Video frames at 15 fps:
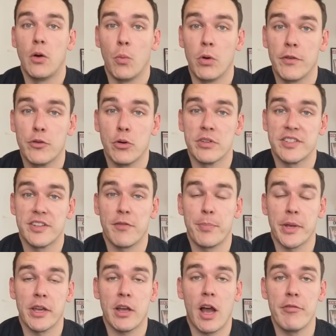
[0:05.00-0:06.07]
Well, of course, as I've
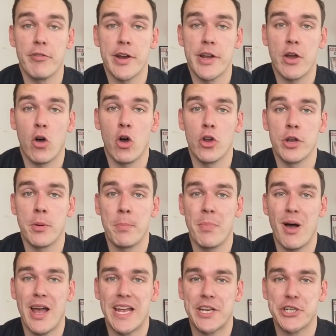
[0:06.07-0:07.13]
been covering on
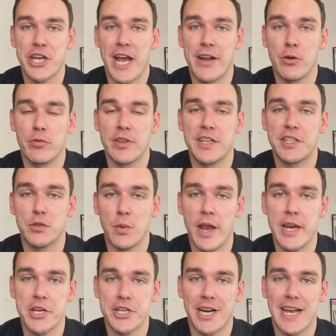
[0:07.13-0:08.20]
my channel, the
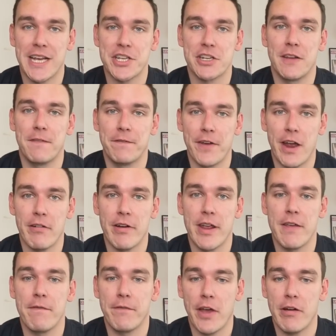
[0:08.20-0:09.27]
Swedish election, a
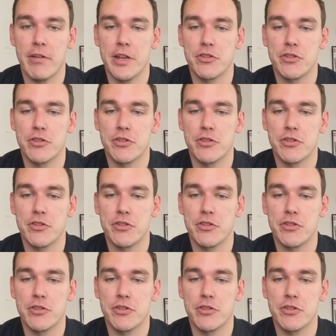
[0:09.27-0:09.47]
very, very